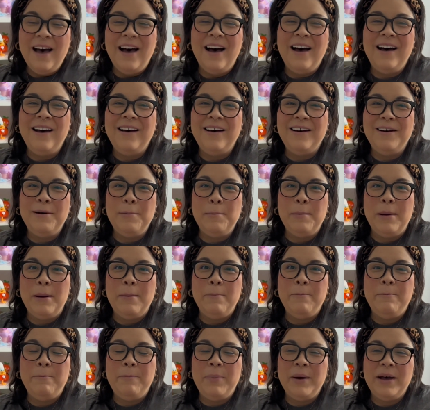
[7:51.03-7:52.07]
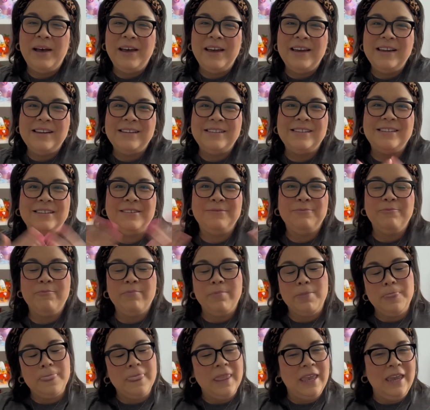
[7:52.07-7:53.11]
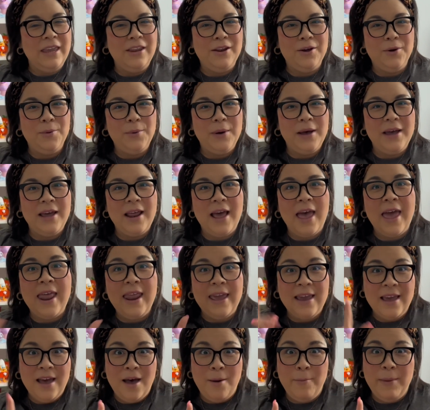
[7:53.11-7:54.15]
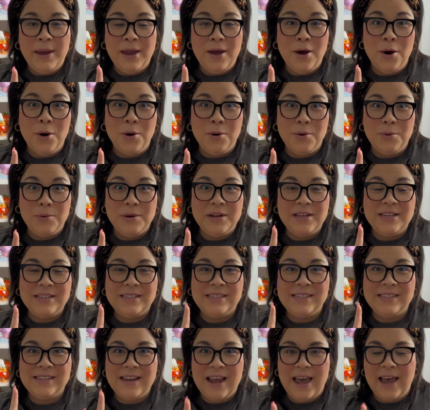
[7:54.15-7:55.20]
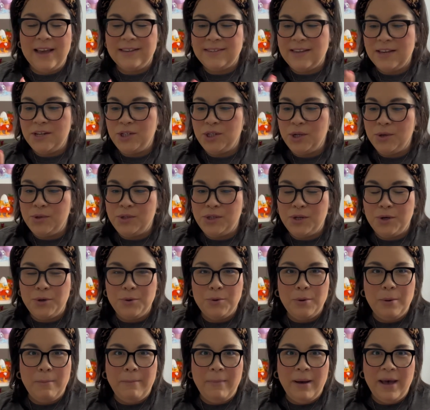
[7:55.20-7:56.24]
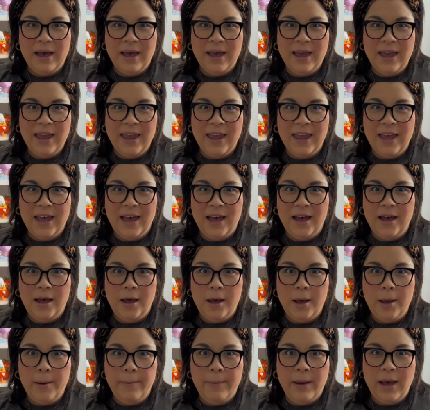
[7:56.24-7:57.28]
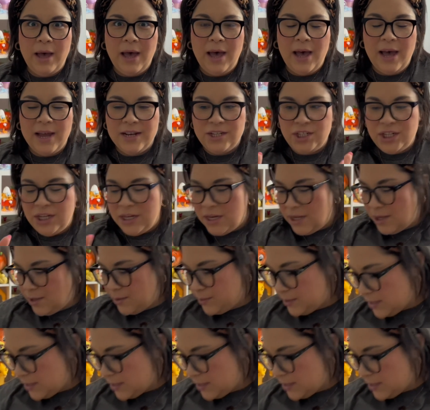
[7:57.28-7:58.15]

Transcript: But you know what? And I got my own snacks. I showed you my, hot Cheetos.